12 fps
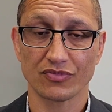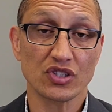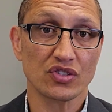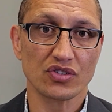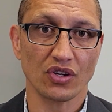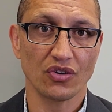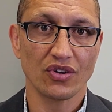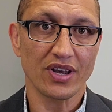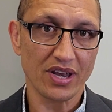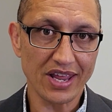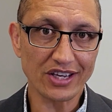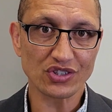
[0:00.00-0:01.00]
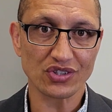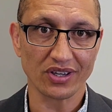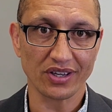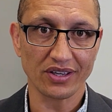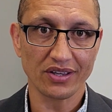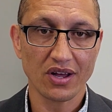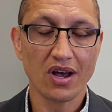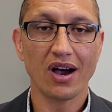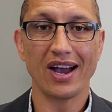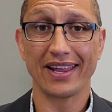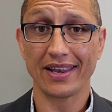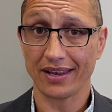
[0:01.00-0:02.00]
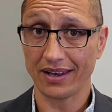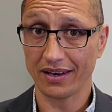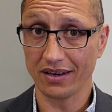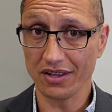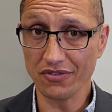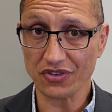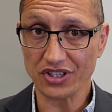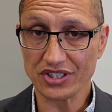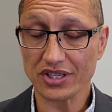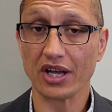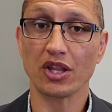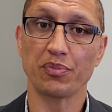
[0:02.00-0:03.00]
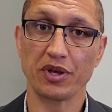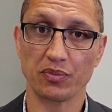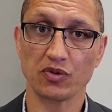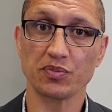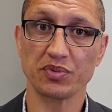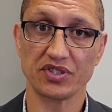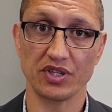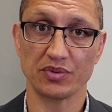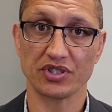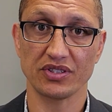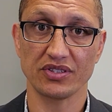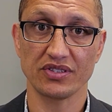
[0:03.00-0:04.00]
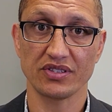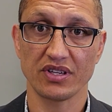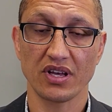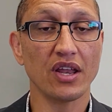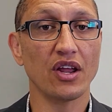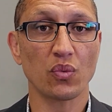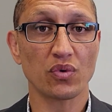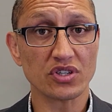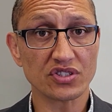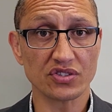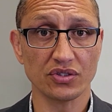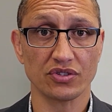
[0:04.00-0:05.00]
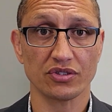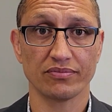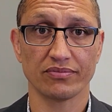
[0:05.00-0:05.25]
So naturally, I leverage other people's perceptions and I wear a suit.